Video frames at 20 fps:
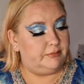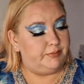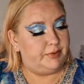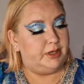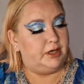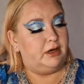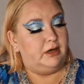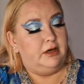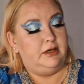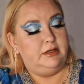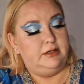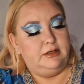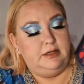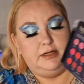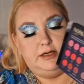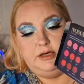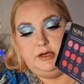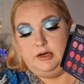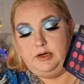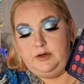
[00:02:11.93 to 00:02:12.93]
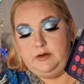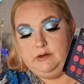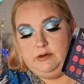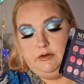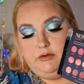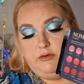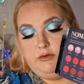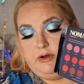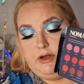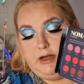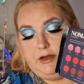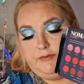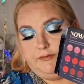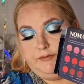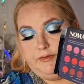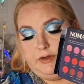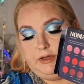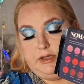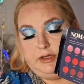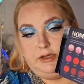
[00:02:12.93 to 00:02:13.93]
behind here you have
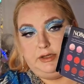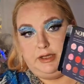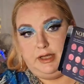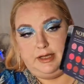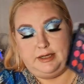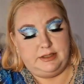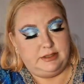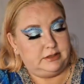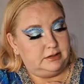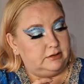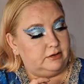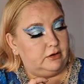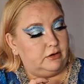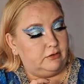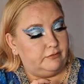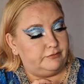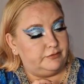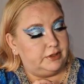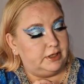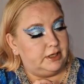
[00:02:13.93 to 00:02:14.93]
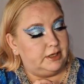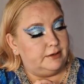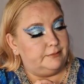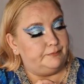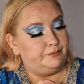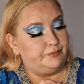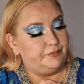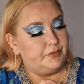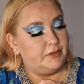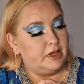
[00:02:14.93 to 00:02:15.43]
a text of the